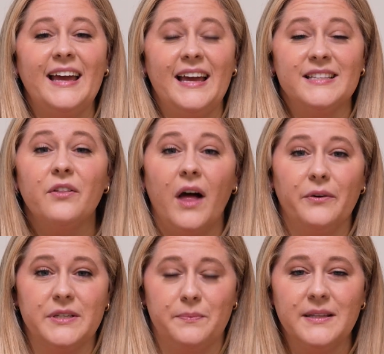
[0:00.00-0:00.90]
It's a lot
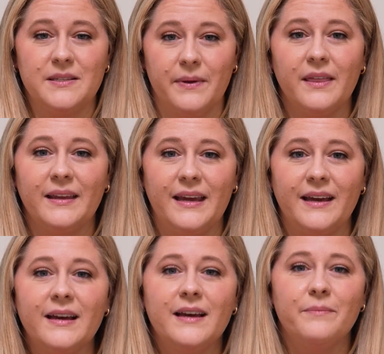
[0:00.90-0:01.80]
of
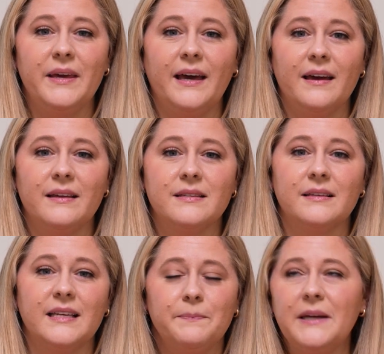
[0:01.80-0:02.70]
responsibility because,
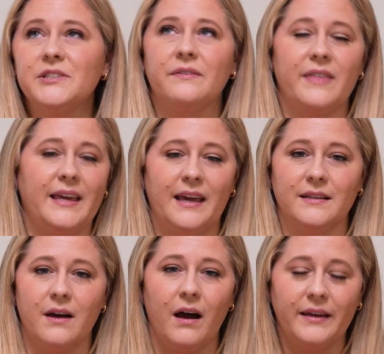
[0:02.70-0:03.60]
especially if they
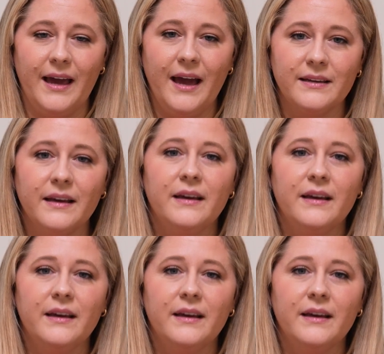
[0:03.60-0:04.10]
can't talk yet,